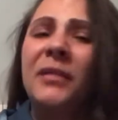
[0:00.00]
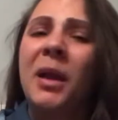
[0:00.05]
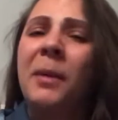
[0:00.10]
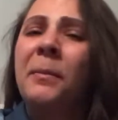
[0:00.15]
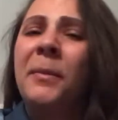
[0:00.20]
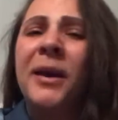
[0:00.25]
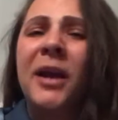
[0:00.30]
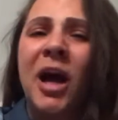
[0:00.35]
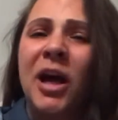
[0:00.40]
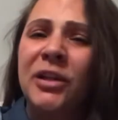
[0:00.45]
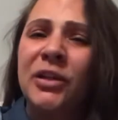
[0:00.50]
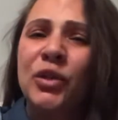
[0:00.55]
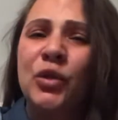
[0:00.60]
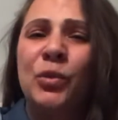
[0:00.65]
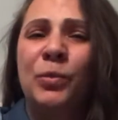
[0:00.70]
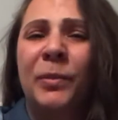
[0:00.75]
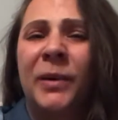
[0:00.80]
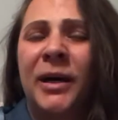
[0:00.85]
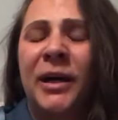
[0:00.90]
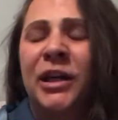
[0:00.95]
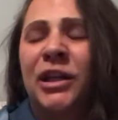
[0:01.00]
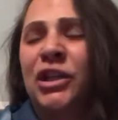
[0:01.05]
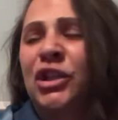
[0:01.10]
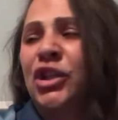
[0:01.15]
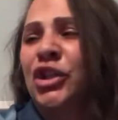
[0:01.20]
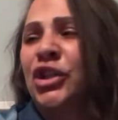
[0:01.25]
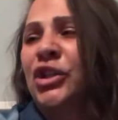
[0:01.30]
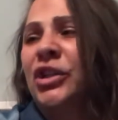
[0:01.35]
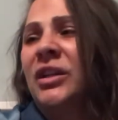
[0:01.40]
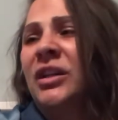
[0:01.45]
but not too
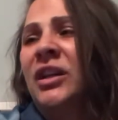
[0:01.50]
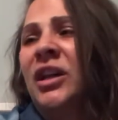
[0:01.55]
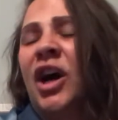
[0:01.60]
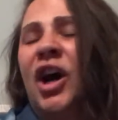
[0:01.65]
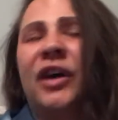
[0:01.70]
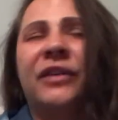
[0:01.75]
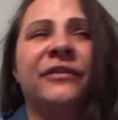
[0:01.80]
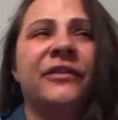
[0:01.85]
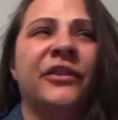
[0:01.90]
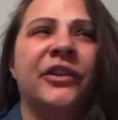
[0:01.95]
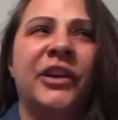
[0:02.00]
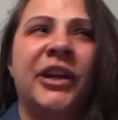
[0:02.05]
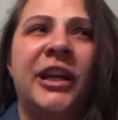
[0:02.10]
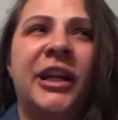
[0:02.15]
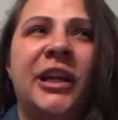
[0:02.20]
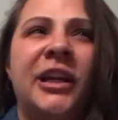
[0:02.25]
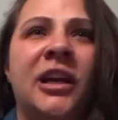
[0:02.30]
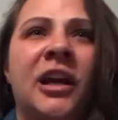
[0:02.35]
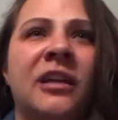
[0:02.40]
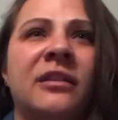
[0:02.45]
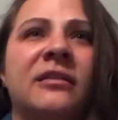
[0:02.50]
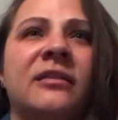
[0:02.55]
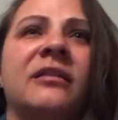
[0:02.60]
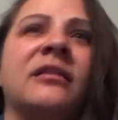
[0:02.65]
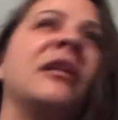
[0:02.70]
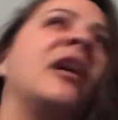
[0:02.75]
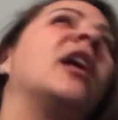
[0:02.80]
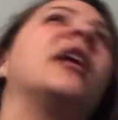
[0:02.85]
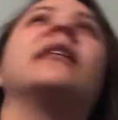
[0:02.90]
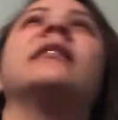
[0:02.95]
much, not vernis,
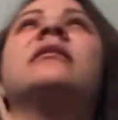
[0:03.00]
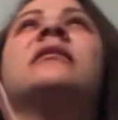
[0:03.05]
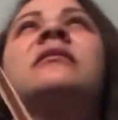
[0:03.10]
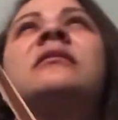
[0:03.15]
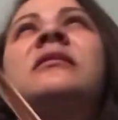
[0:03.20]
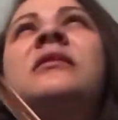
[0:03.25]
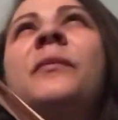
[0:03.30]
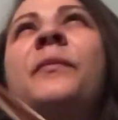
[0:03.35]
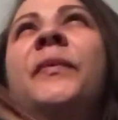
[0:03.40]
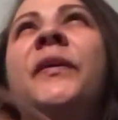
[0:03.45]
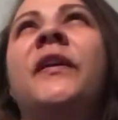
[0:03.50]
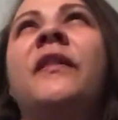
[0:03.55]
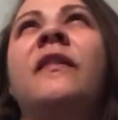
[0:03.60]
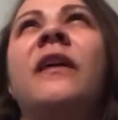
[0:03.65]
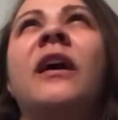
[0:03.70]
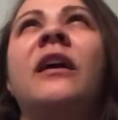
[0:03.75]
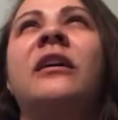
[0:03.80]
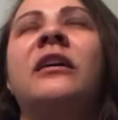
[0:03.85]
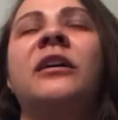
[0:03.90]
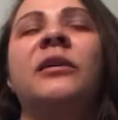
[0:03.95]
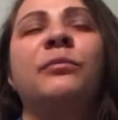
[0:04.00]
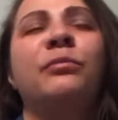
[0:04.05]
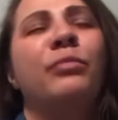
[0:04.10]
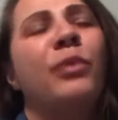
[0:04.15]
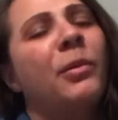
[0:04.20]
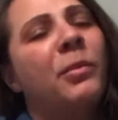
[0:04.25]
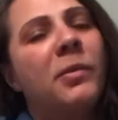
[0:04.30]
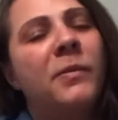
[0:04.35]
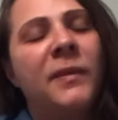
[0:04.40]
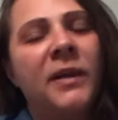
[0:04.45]
not something that can
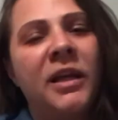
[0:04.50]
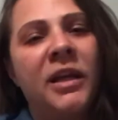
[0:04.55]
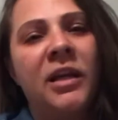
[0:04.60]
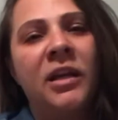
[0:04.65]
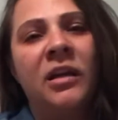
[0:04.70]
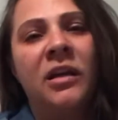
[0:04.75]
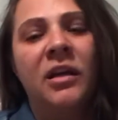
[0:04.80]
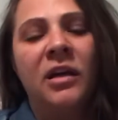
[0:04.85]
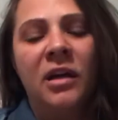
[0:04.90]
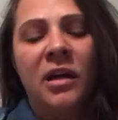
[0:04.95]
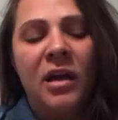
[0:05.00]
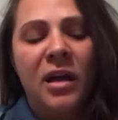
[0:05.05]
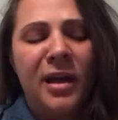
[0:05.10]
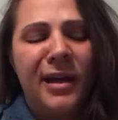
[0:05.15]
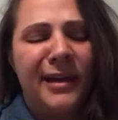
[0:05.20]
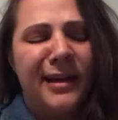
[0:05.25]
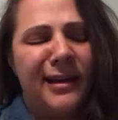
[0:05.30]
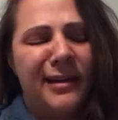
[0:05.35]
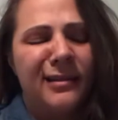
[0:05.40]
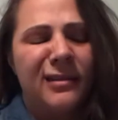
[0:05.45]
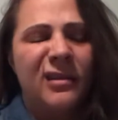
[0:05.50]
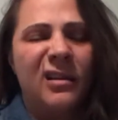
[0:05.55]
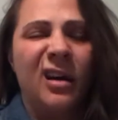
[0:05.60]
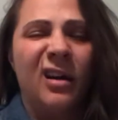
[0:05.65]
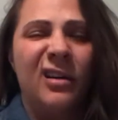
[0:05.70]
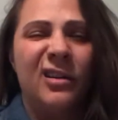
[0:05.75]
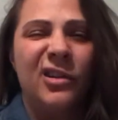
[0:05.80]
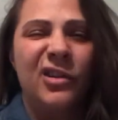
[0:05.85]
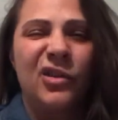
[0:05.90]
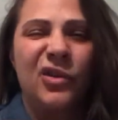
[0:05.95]
probably get
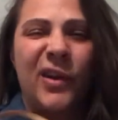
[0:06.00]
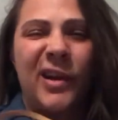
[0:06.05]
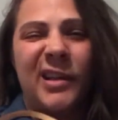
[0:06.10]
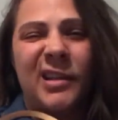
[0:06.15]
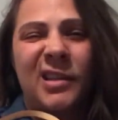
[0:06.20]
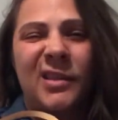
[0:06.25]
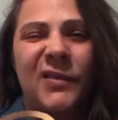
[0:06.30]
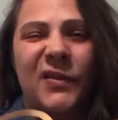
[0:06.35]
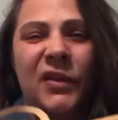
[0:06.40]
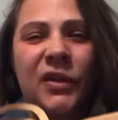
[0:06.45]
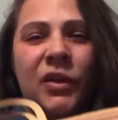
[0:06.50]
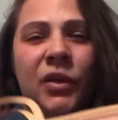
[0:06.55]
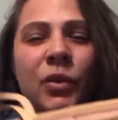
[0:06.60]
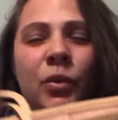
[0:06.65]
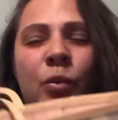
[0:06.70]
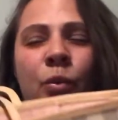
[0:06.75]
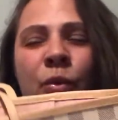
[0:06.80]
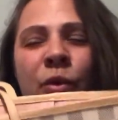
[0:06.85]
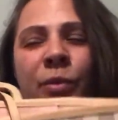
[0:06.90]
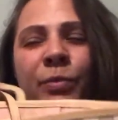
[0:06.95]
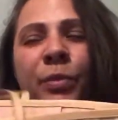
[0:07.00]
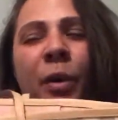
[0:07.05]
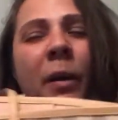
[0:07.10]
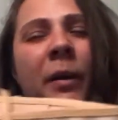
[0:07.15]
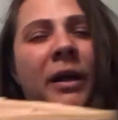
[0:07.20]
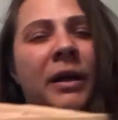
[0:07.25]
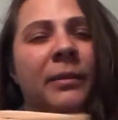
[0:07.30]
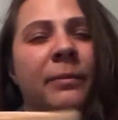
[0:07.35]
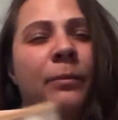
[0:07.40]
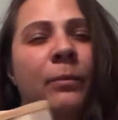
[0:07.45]
color transfer, would
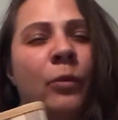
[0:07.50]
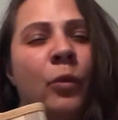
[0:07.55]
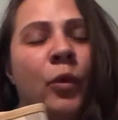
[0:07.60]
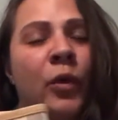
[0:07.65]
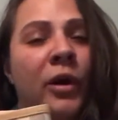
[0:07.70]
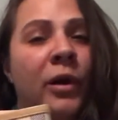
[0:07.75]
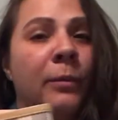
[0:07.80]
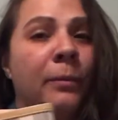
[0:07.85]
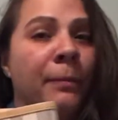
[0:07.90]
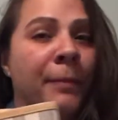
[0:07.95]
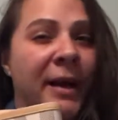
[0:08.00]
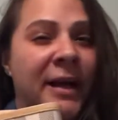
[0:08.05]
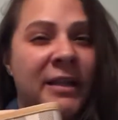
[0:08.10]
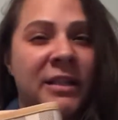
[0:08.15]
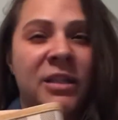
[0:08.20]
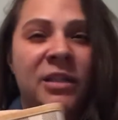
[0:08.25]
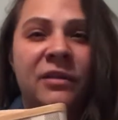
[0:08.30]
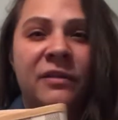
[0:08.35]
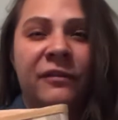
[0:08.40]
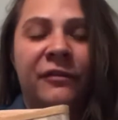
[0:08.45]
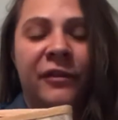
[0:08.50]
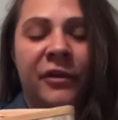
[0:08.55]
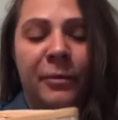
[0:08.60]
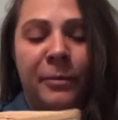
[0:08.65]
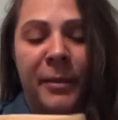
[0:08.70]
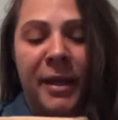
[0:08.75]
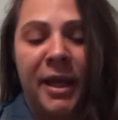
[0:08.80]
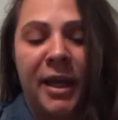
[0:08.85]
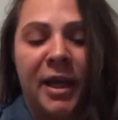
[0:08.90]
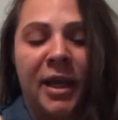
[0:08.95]
probably work best for
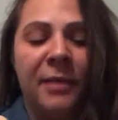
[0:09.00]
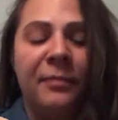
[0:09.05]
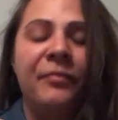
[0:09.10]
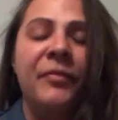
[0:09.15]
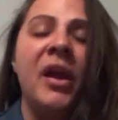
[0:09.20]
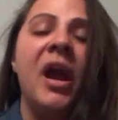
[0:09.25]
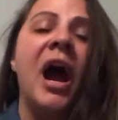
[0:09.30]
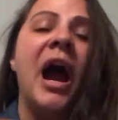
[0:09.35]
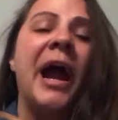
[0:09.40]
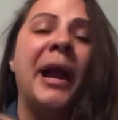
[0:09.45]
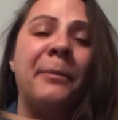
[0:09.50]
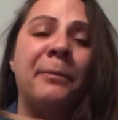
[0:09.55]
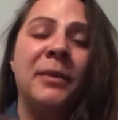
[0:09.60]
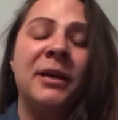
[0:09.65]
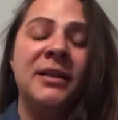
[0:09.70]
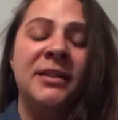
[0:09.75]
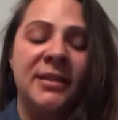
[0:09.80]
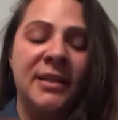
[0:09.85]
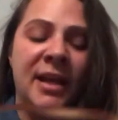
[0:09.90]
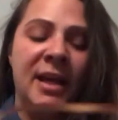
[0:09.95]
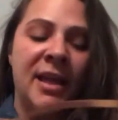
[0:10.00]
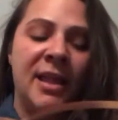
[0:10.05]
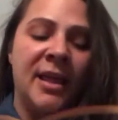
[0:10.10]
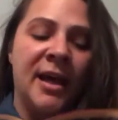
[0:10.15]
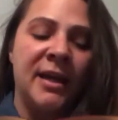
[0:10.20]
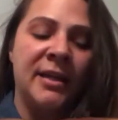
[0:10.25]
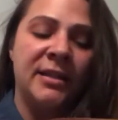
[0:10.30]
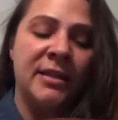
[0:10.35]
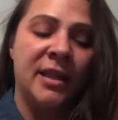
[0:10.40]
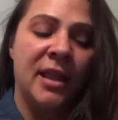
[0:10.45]
me. I must say
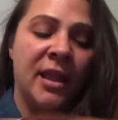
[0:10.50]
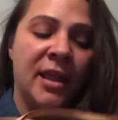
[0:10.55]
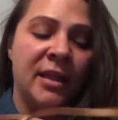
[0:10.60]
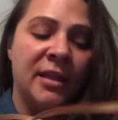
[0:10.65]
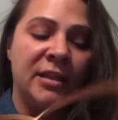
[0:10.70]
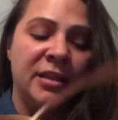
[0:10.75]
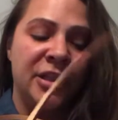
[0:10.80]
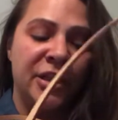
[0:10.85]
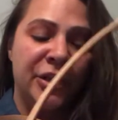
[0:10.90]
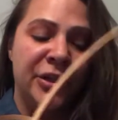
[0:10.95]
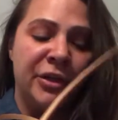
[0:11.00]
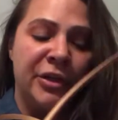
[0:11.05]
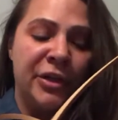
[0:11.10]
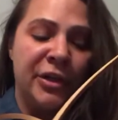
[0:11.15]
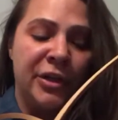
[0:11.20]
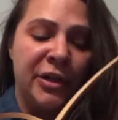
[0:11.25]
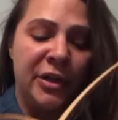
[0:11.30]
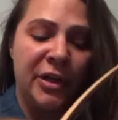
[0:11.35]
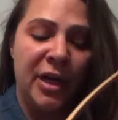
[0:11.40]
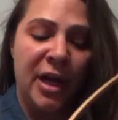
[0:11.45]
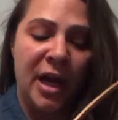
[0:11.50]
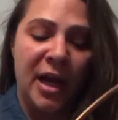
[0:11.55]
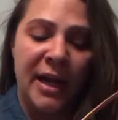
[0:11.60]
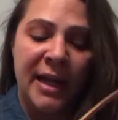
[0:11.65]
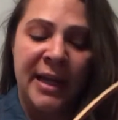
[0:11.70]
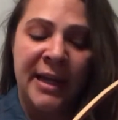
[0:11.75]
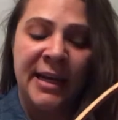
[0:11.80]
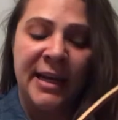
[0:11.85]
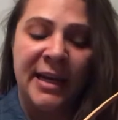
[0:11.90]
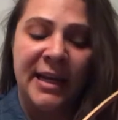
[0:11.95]
that the interior,
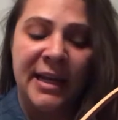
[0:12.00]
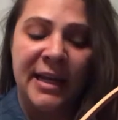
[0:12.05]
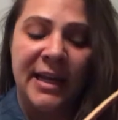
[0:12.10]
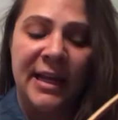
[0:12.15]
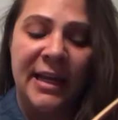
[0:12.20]
it